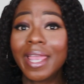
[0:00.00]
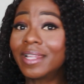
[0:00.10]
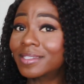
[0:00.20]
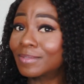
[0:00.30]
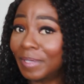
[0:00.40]

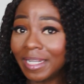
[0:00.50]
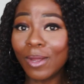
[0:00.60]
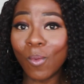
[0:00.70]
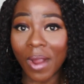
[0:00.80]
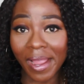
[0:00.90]
It's been
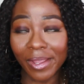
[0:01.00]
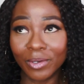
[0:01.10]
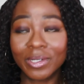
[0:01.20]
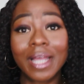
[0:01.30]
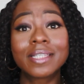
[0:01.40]
a
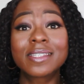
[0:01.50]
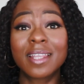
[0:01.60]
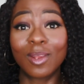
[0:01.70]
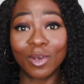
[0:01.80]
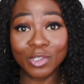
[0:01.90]
while and it's
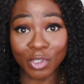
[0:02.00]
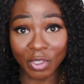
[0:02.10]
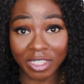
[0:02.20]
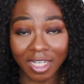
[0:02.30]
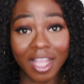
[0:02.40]
a long journey.